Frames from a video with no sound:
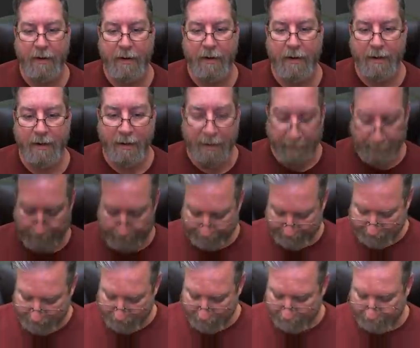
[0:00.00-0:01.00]
Here.
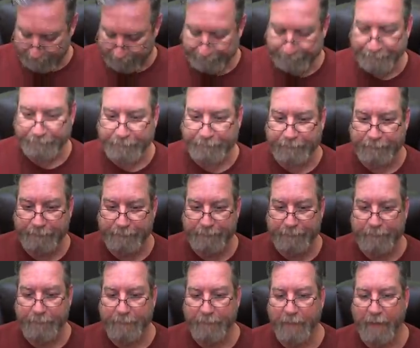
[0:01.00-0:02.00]
So,
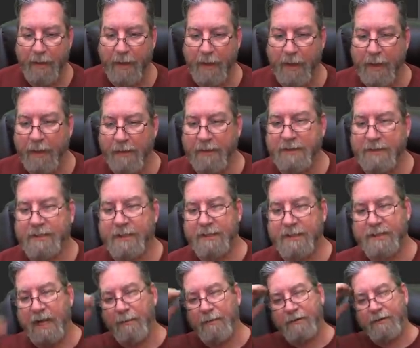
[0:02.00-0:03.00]
this is
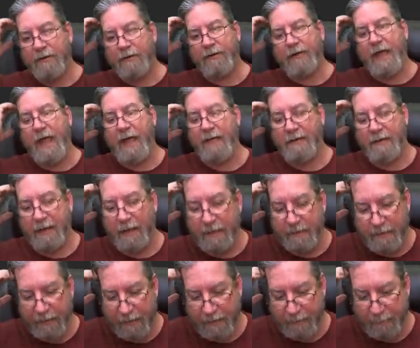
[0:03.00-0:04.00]
a Sabretooth cat that I
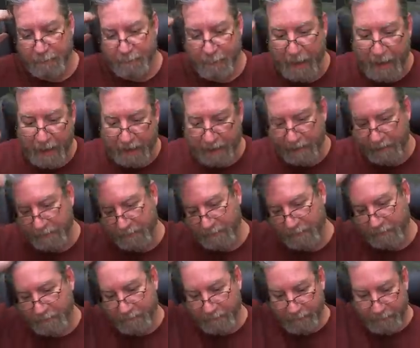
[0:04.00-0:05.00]
did back
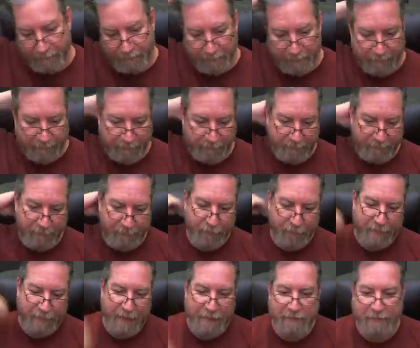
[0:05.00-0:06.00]
in
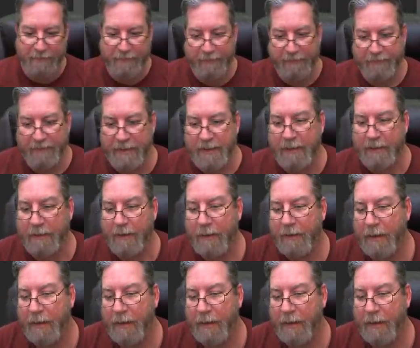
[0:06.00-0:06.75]
2015.